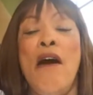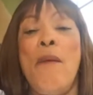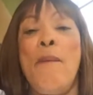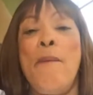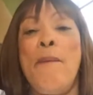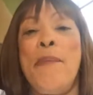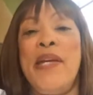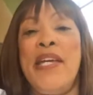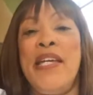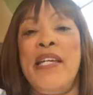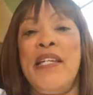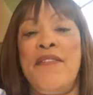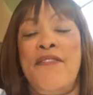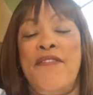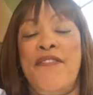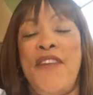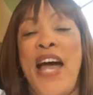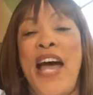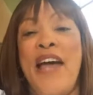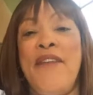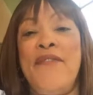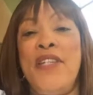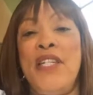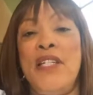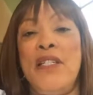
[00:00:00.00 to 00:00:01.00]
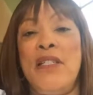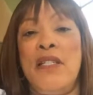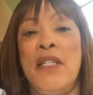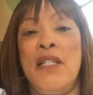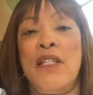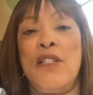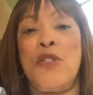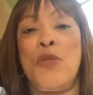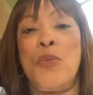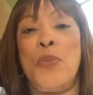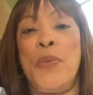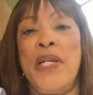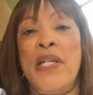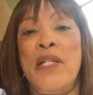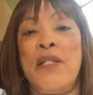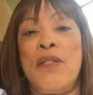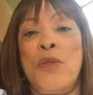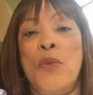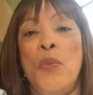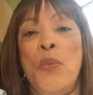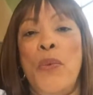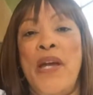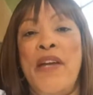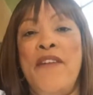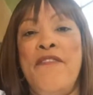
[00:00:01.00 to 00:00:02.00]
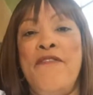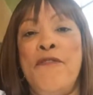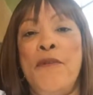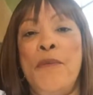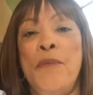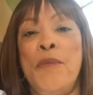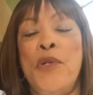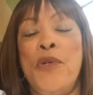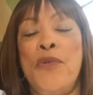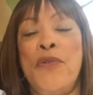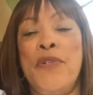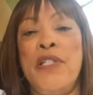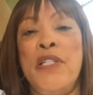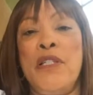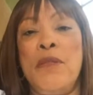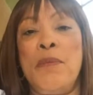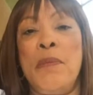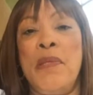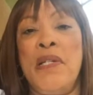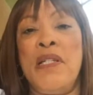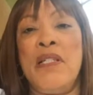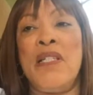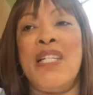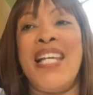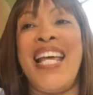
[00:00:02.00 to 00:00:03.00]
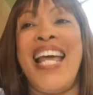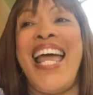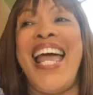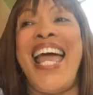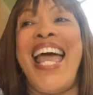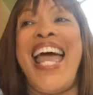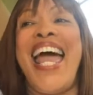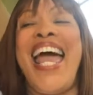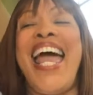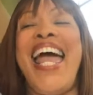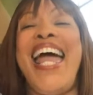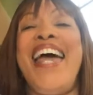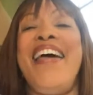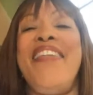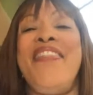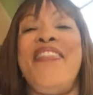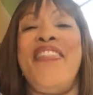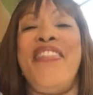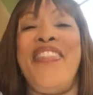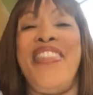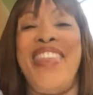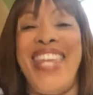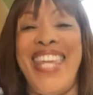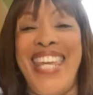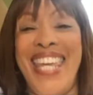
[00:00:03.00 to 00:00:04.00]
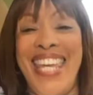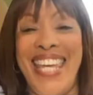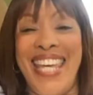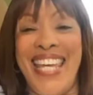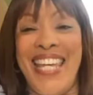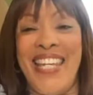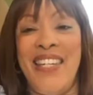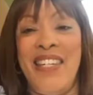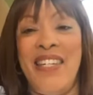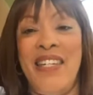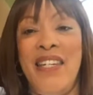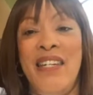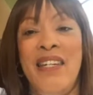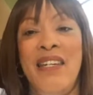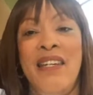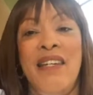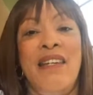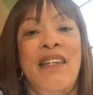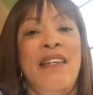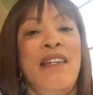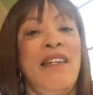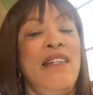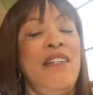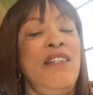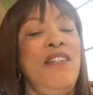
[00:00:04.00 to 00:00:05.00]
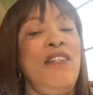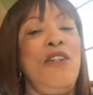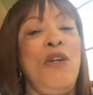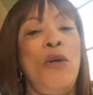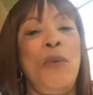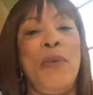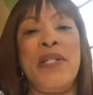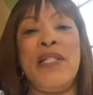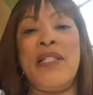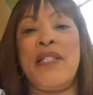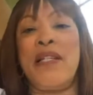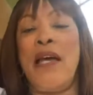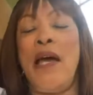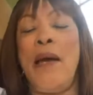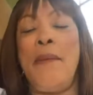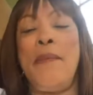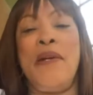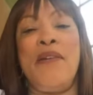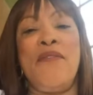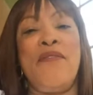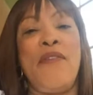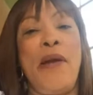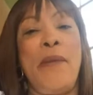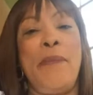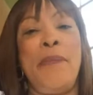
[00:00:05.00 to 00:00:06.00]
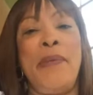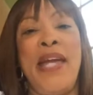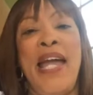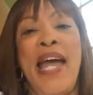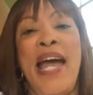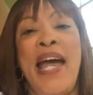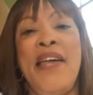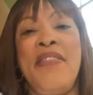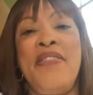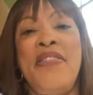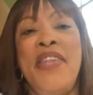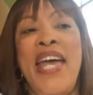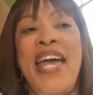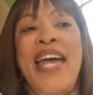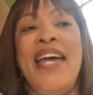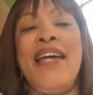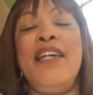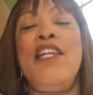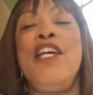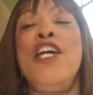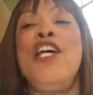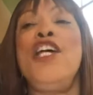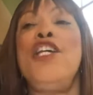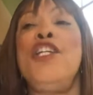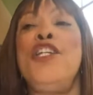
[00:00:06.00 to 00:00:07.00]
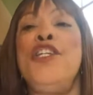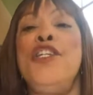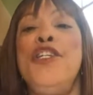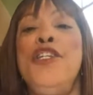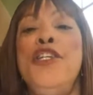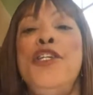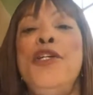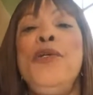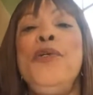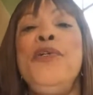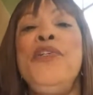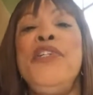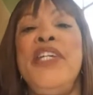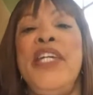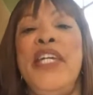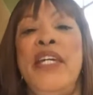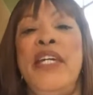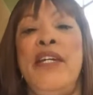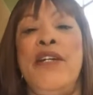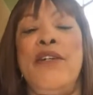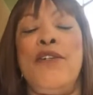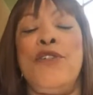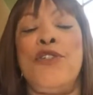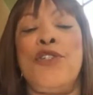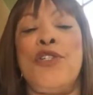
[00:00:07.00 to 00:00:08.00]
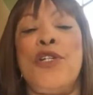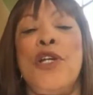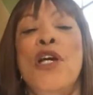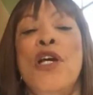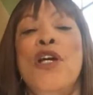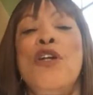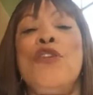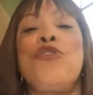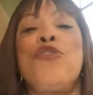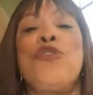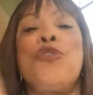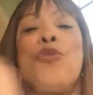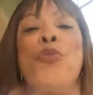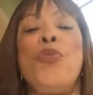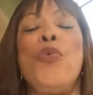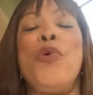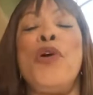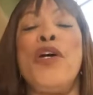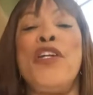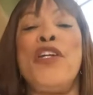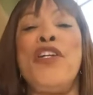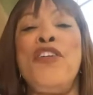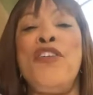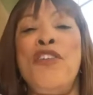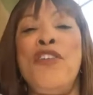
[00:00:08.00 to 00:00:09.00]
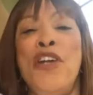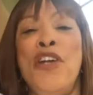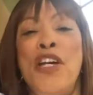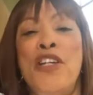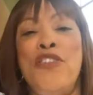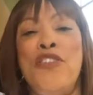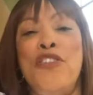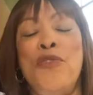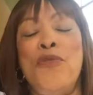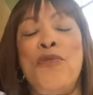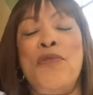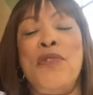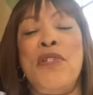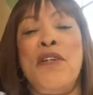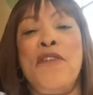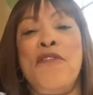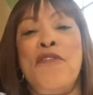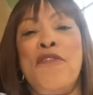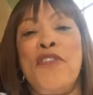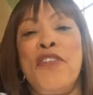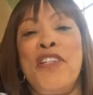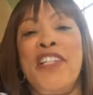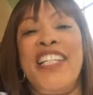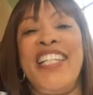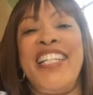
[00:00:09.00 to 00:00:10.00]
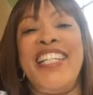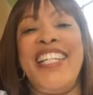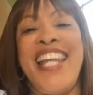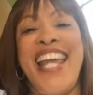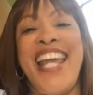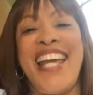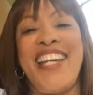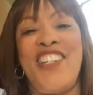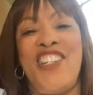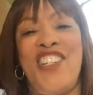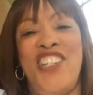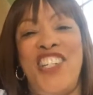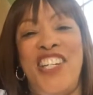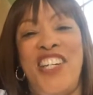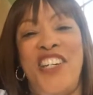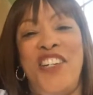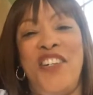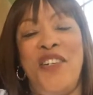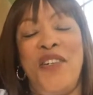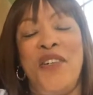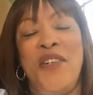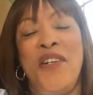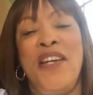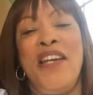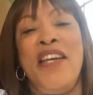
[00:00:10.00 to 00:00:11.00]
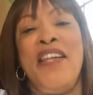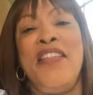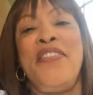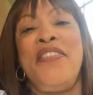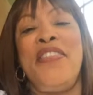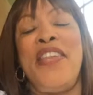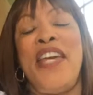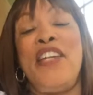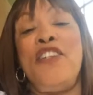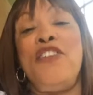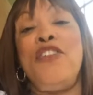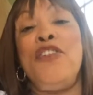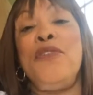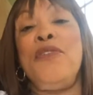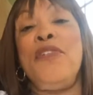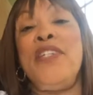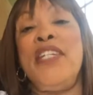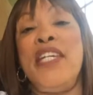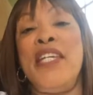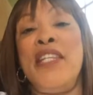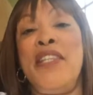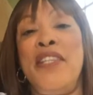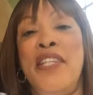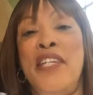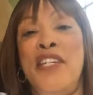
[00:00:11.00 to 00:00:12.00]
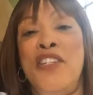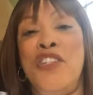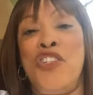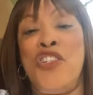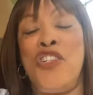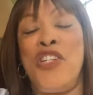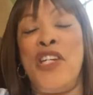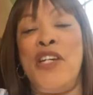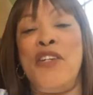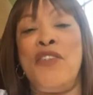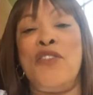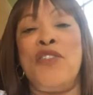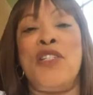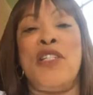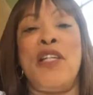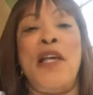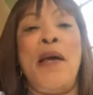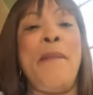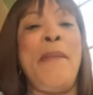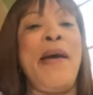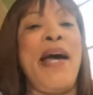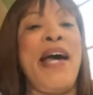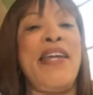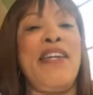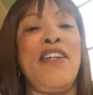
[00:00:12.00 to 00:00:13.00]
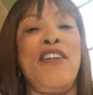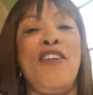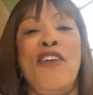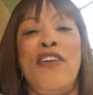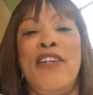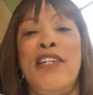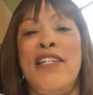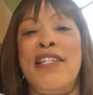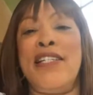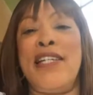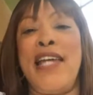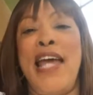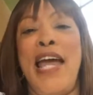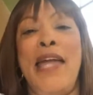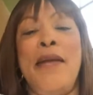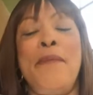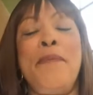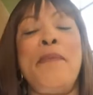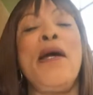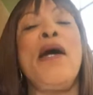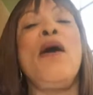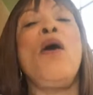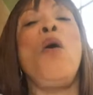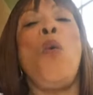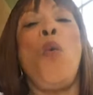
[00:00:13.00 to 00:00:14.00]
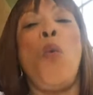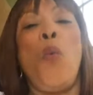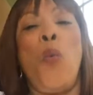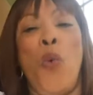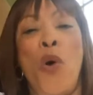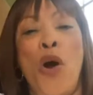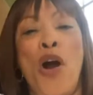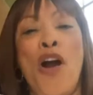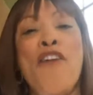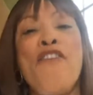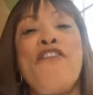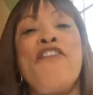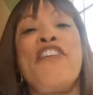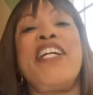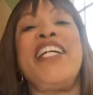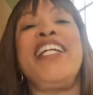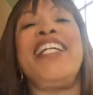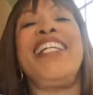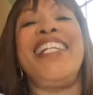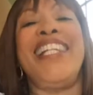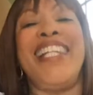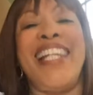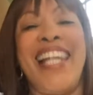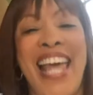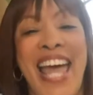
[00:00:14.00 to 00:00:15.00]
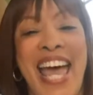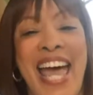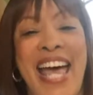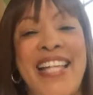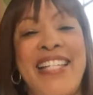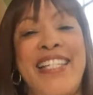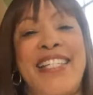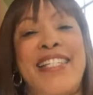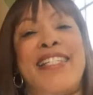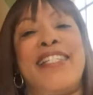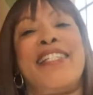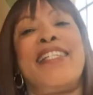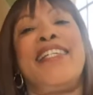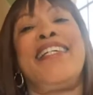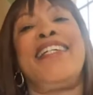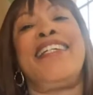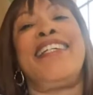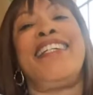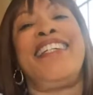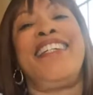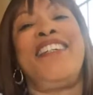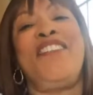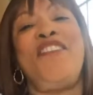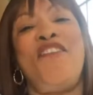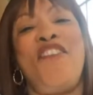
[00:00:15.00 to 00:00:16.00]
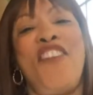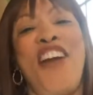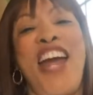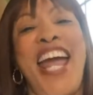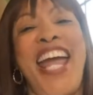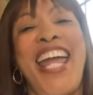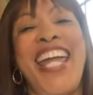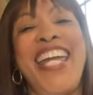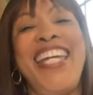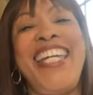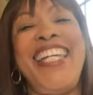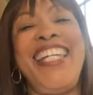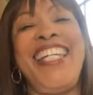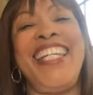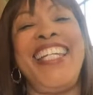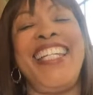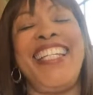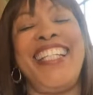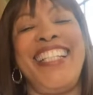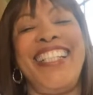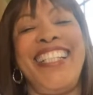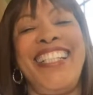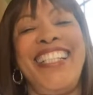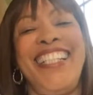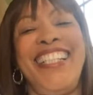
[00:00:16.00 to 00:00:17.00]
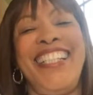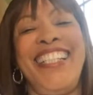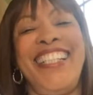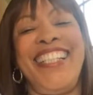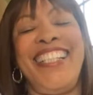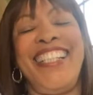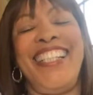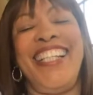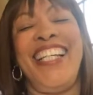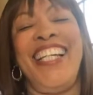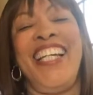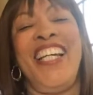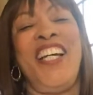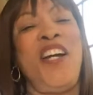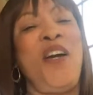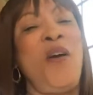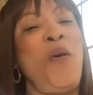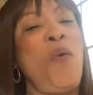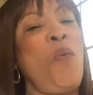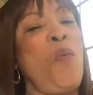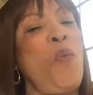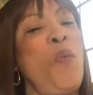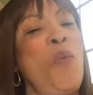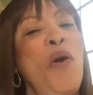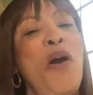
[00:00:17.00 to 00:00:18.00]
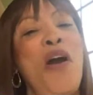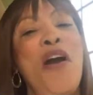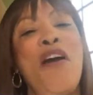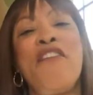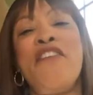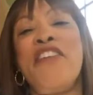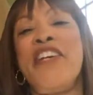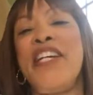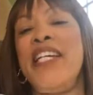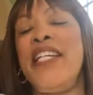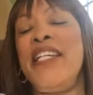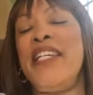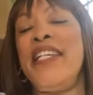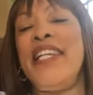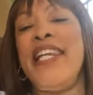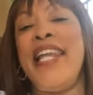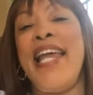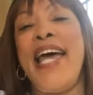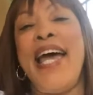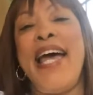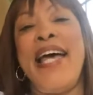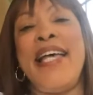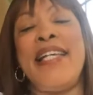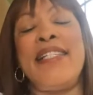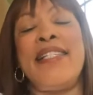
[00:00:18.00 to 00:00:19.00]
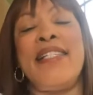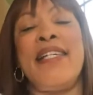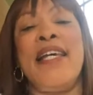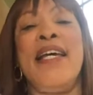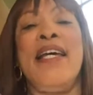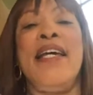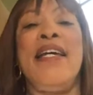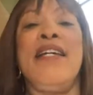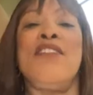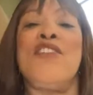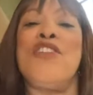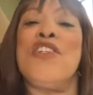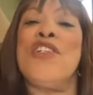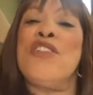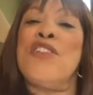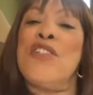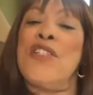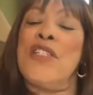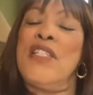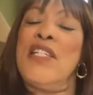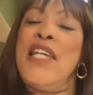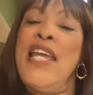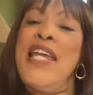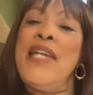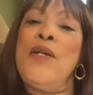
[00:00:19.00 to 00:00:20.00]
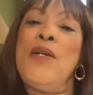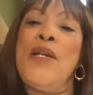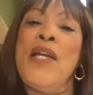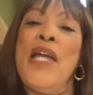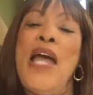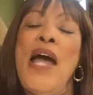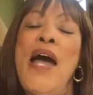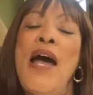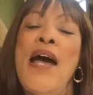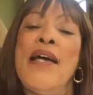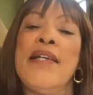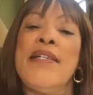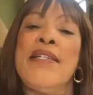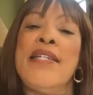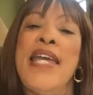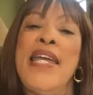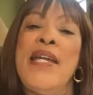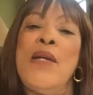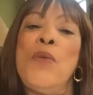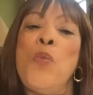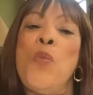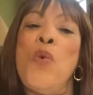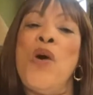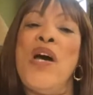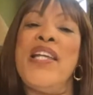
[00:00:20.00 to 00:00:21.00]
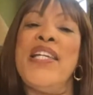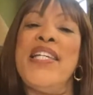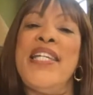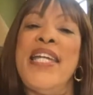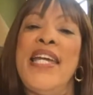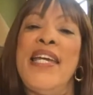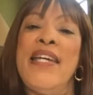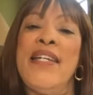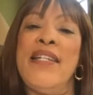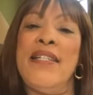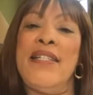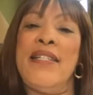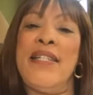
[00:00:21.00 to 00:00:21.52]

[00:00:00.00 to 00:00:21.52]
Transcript: being 5 to 6 weeks away from Christmas. And then, what's coming right behind that? New Year's. So, what are you going to do differently next year than you did this year? Somebody ought to type worry less, right? Worry less. Just take one day at a